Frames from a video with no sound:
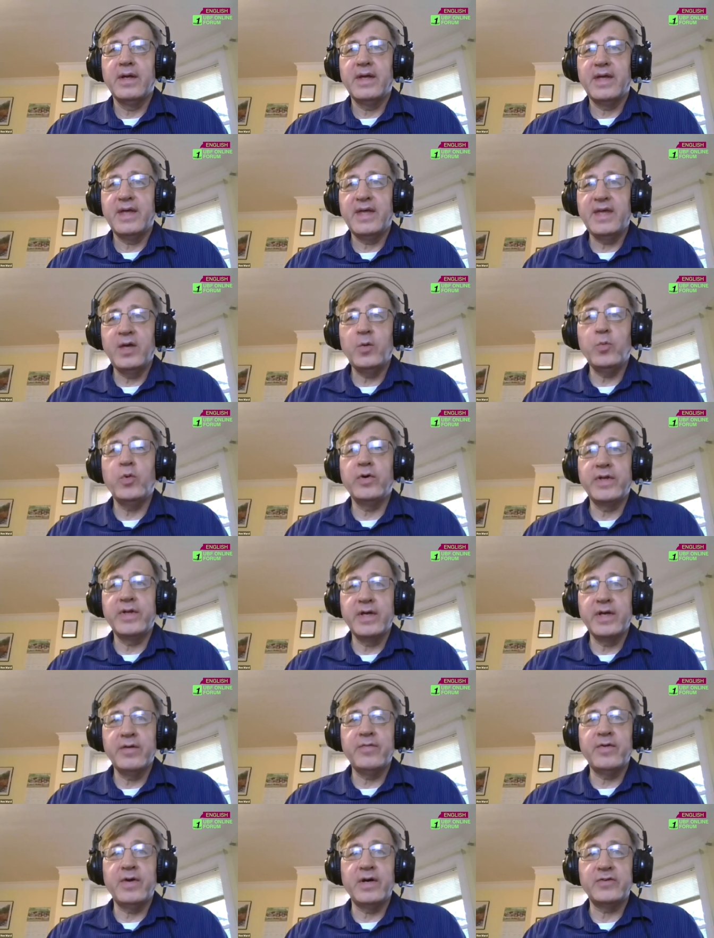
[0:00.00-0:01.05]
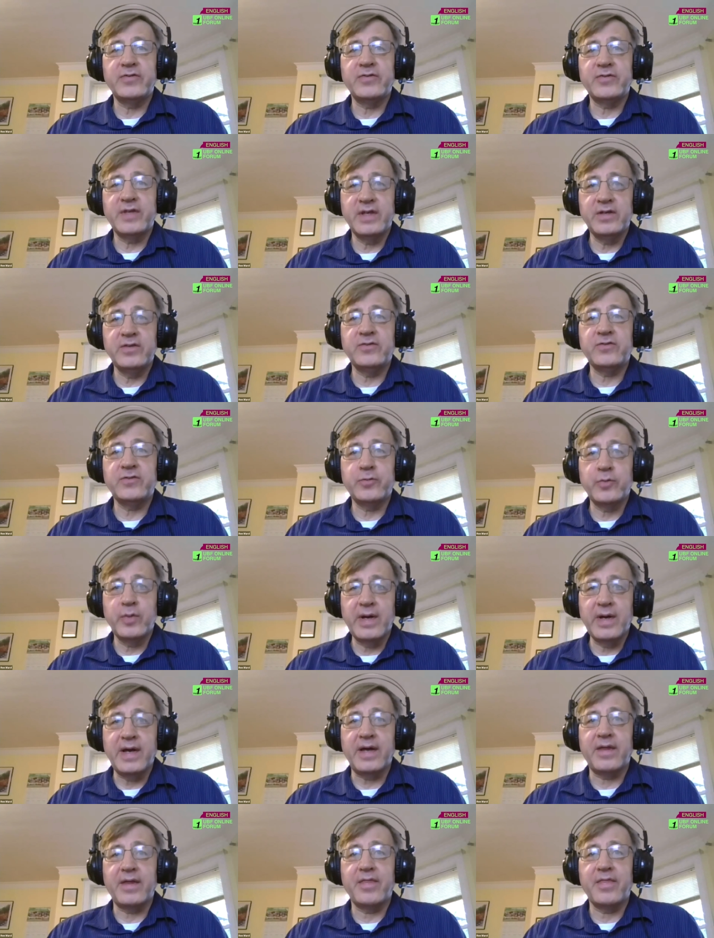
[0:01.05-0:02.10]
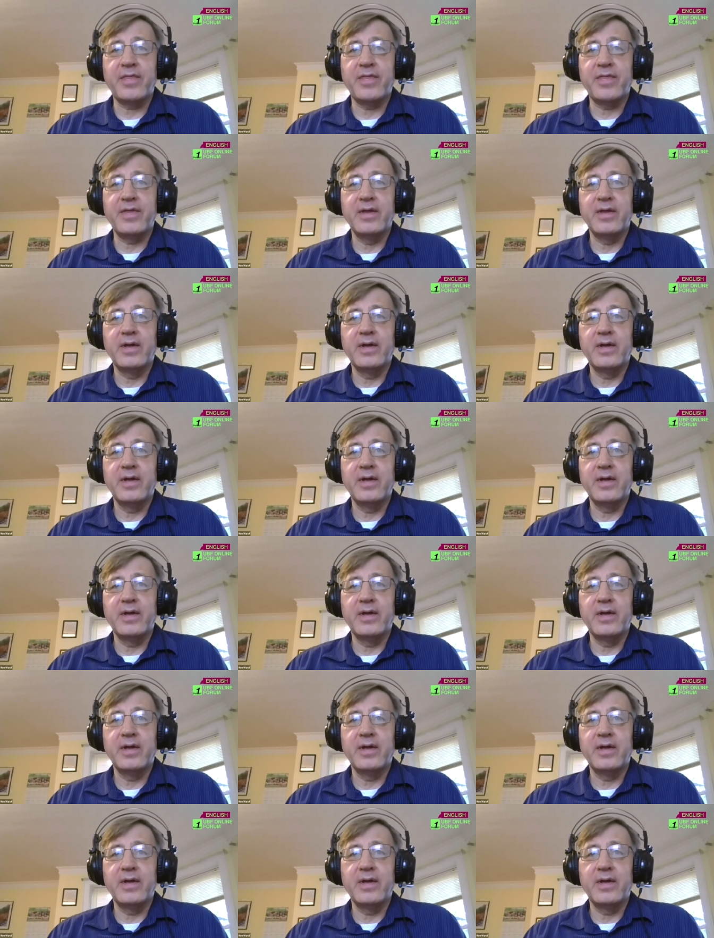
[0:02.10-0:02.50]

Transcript: He will give us his strength